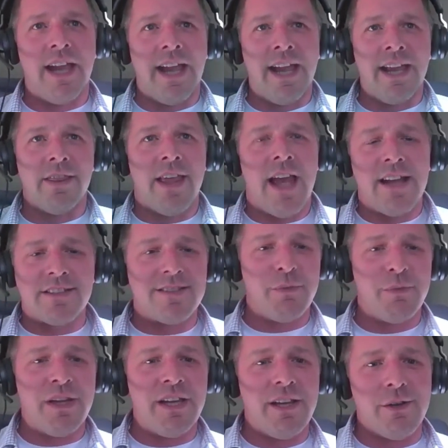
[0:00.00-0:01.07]
And that, to
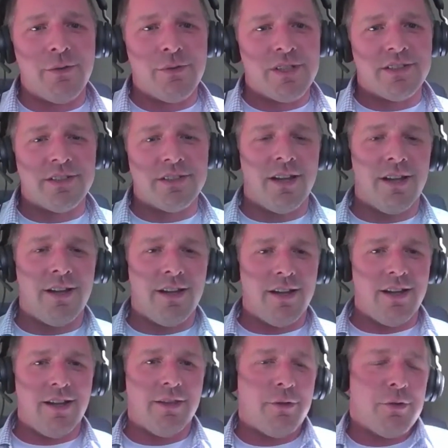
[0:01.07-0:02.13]
me, was
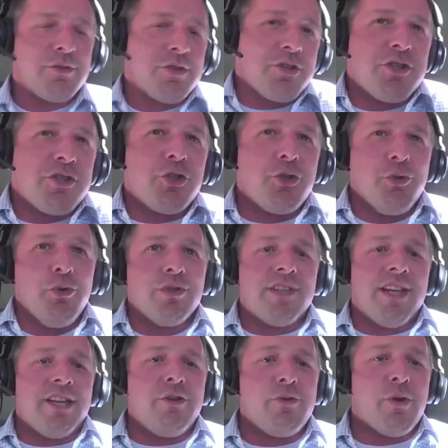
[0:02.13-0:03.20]
those are just tools
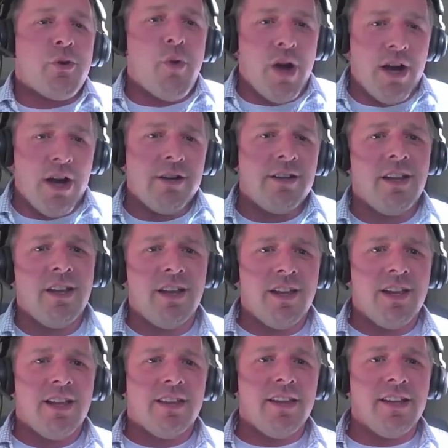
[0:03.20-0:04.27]
that you acquired
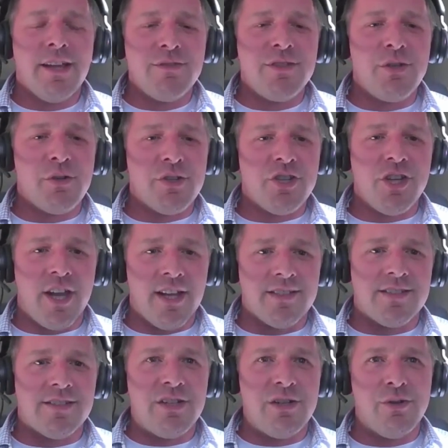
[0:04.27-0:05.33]
that gives you a
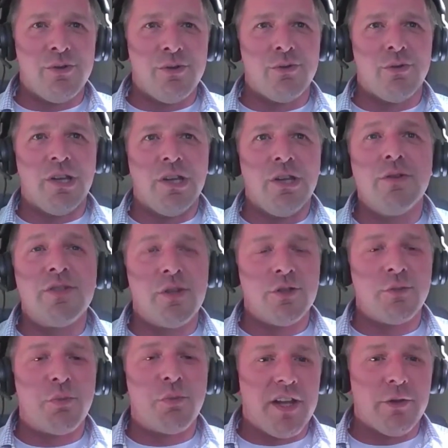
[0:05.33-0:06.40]
chance to use
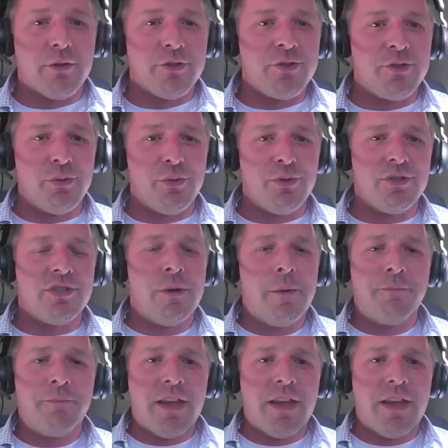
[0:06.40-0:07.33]
those particular tools,